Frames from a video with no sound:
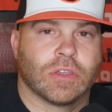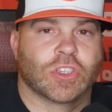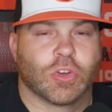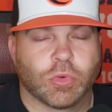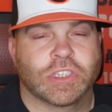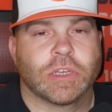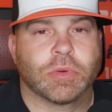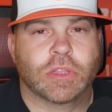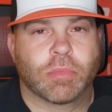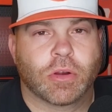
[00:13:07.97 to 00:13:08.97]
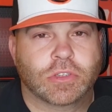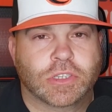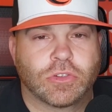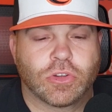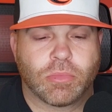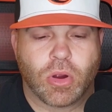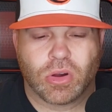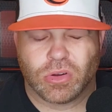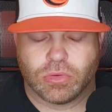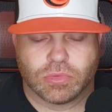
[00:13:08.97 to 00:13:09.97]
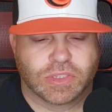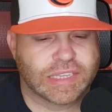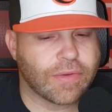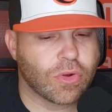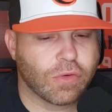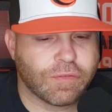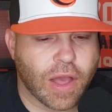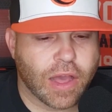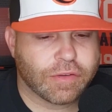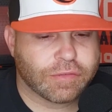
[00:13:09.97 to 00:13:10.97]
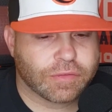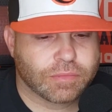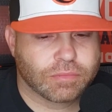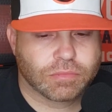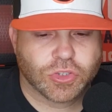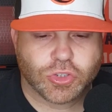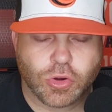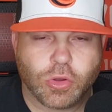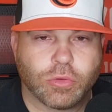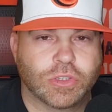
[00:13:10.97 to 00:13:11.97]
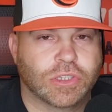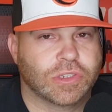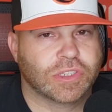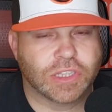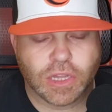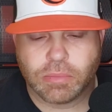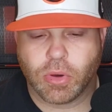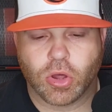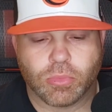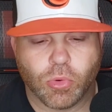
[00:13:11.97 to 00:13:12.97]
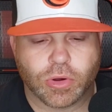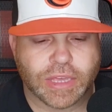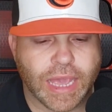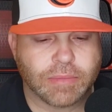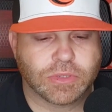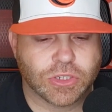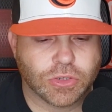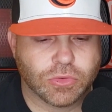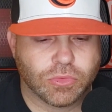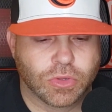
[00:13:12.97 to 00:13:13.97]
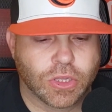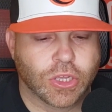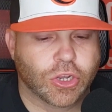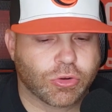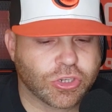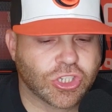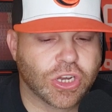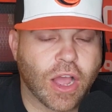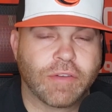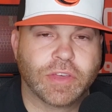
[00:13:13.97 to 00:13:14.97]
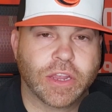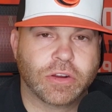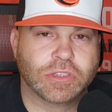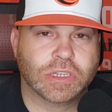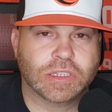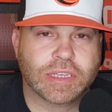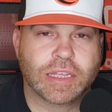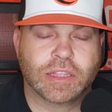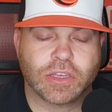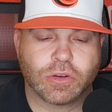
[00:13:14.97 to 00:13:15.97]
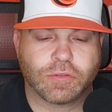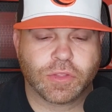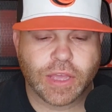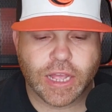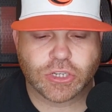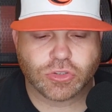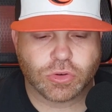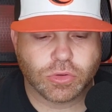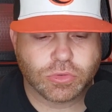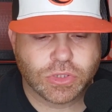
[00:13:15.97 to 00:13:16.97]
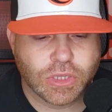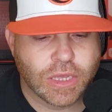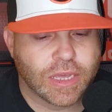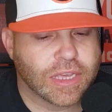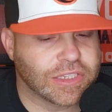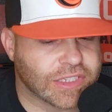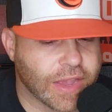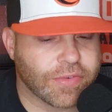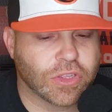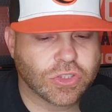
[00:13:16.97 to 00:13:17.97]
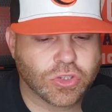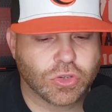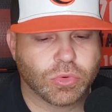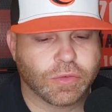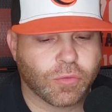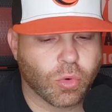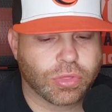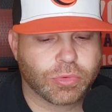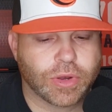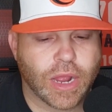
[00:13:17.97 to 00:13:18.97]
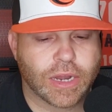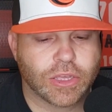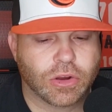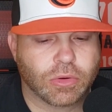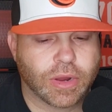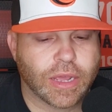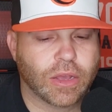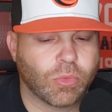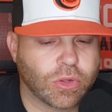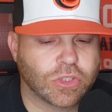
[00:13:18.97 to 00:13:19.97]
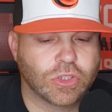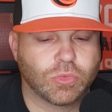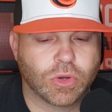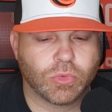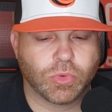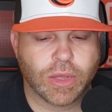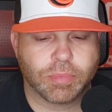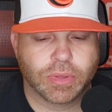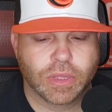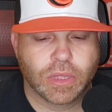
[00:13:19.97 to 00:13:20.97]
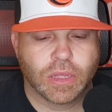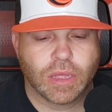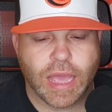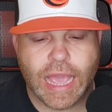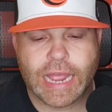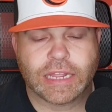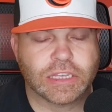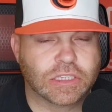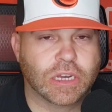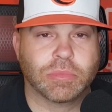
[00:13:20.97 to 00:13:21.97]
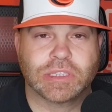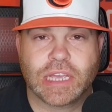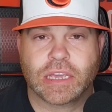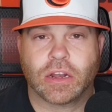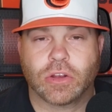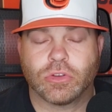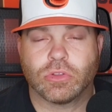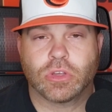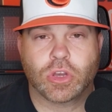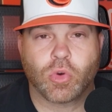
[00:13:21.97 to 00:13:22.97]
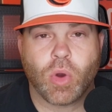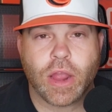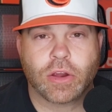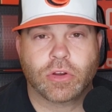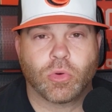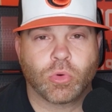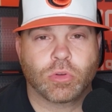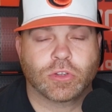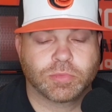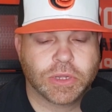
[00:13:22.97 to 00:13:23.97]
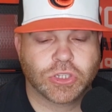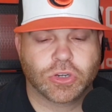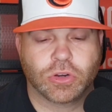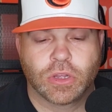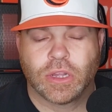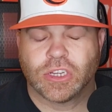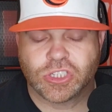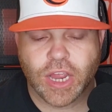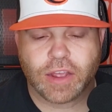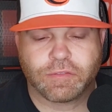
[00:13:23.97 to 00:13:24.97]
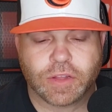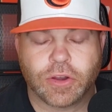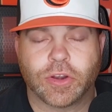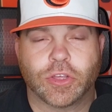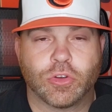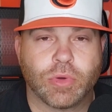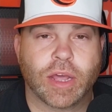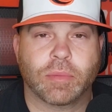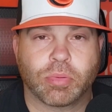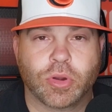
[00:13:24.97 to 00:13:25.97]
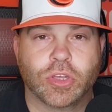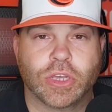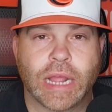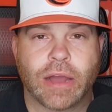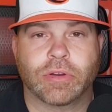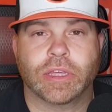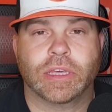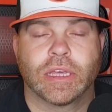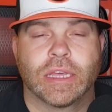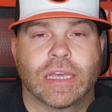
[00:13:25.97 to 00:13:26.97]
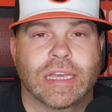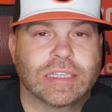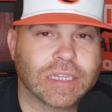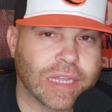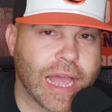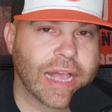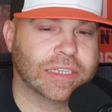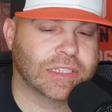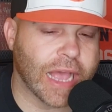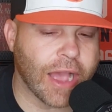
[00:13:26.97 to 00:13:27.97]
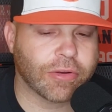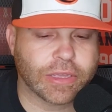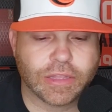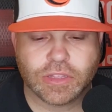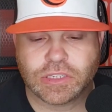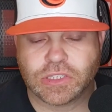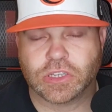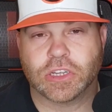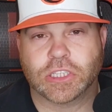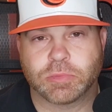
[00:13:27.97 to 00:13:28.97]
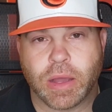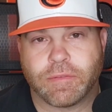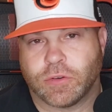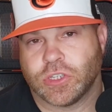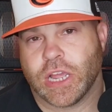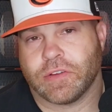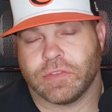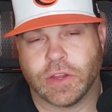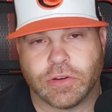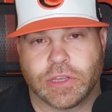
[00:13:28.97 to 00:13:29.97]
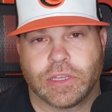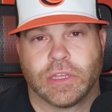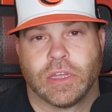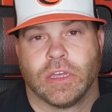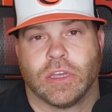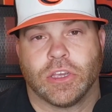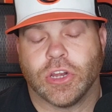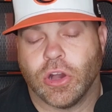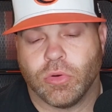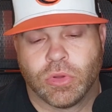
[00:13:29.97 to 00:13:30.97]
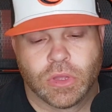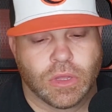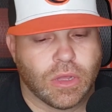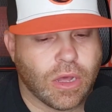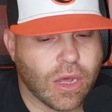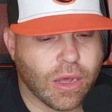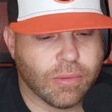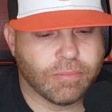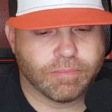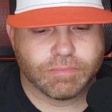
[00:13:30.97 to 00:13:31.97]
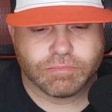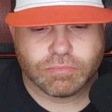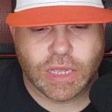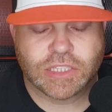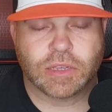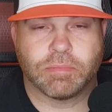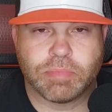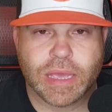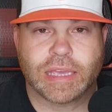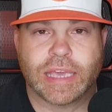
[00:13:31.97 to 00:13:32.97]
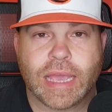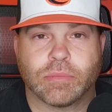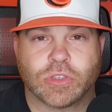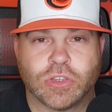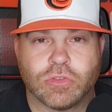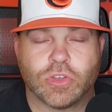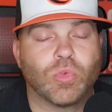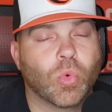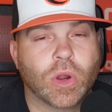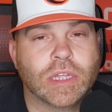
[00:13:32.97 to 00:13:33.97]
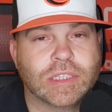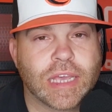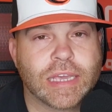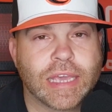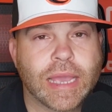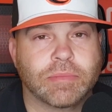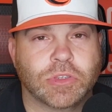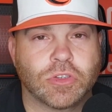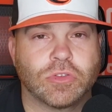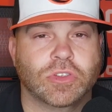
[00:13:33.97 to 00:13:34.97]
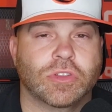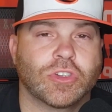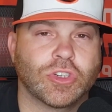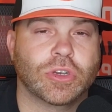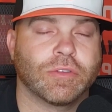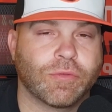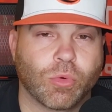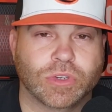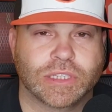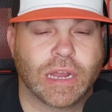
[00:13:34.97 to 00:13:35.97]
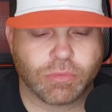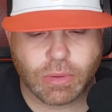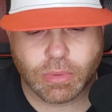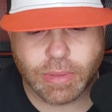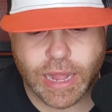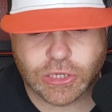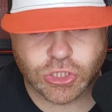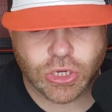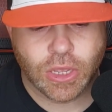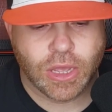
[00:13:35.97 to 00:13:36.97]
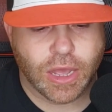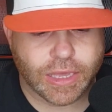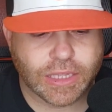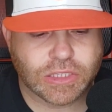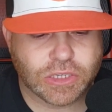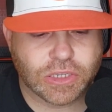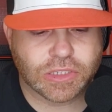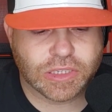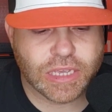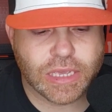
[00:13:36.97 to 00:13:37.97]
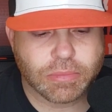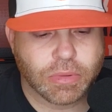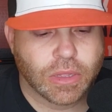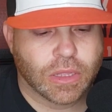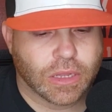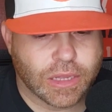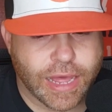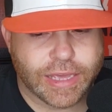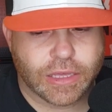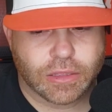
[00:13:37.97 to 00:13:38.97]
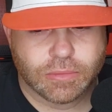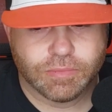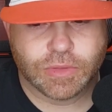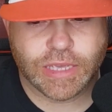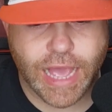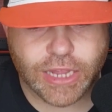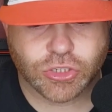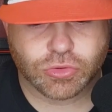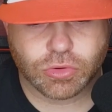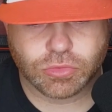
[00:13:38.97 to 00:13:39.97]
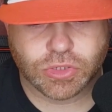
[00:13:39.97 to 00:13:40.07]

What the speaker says: So we'll see what the Birds can do tomorrow. 7:05. Stros still in Baltimore. Game 2. Christian Javier is going to take the hill for the Astros. He's 7-2 with a 4.39 ERA, a 1.21 WHIP, and he's going to be taking on newly acquired Orioles pitcher Jack Flaherty, who had a pretty good outing his last outing. And this is a good spot for Jack Flaherty. It's a big game 2. You want to take game 2 so that you can force that rubber match against a good team like the Astros.